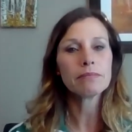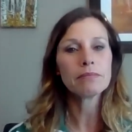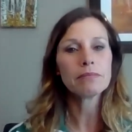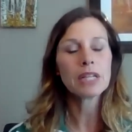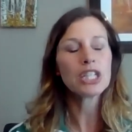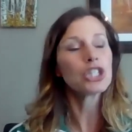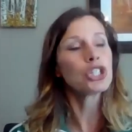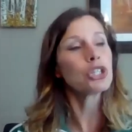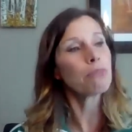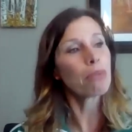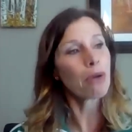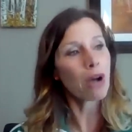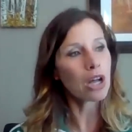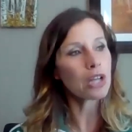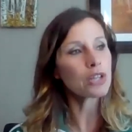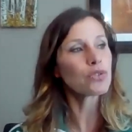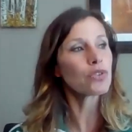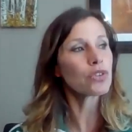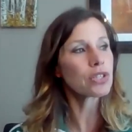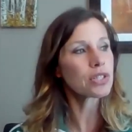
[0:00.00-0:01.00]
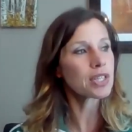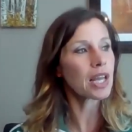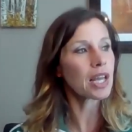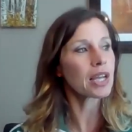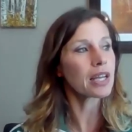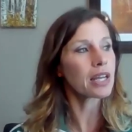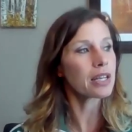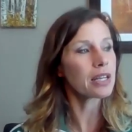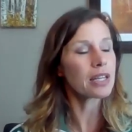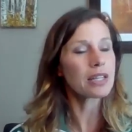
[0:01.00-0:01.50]
And she paused for a
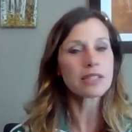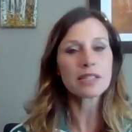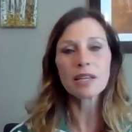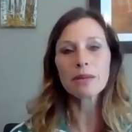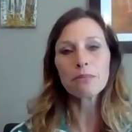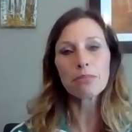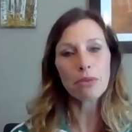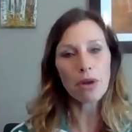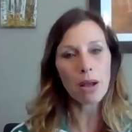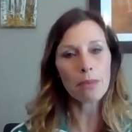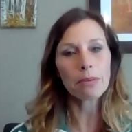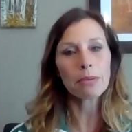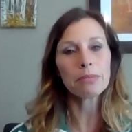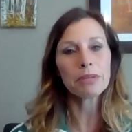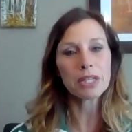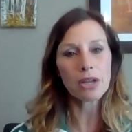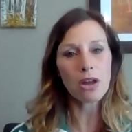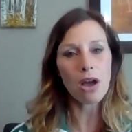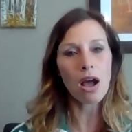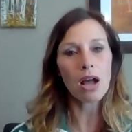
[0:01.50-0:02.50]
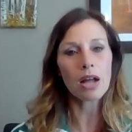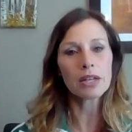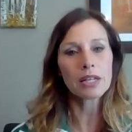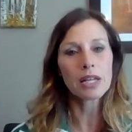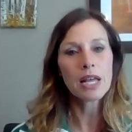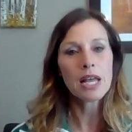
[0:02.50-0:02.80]
second and said, "Probably not."